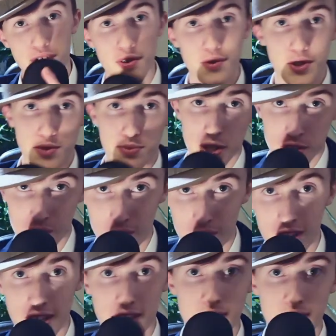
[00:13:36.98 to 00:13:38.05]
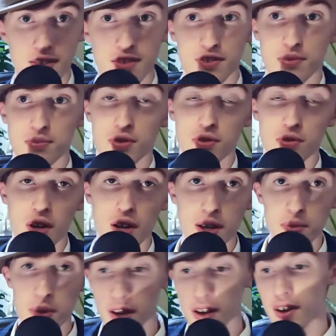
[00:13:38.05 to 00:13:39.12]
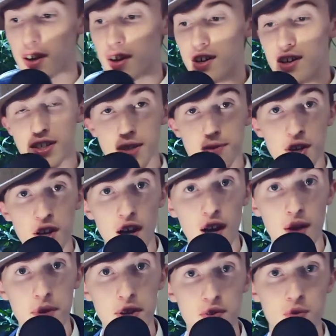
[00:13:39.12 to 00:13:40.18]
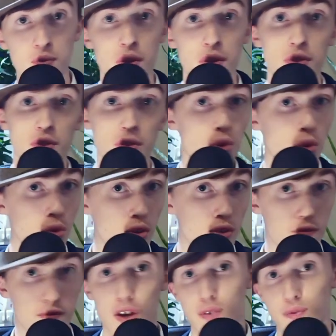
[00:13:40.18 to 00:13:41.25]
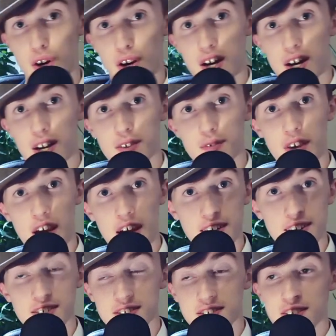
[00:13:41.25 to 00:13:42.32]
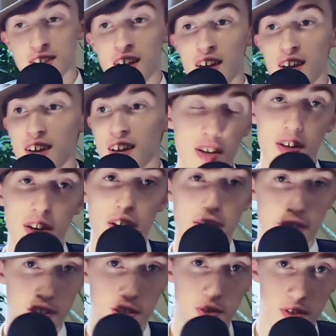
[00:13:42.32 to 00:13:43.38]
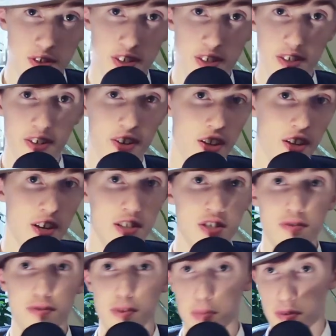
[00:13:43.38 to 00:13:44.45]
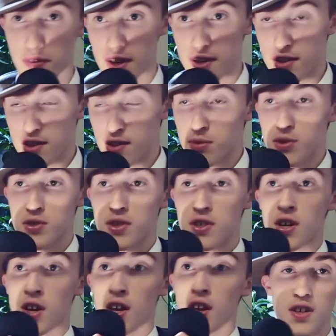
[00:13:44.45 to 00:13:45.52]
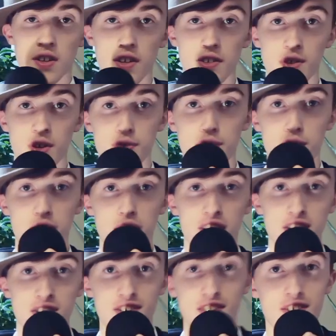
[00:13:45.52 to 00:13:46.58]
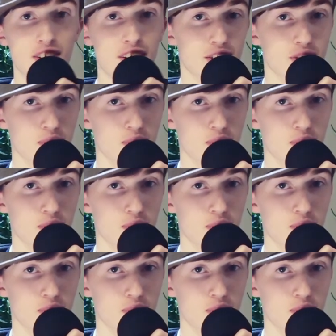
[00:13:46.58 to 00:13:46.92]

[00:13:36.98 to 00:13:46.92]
always, make sure to like and subscribe. Leave a comment with your favorite kind of cactus. And thank you to Dylan and Elijah for providing the music. That's all for today. See you in the next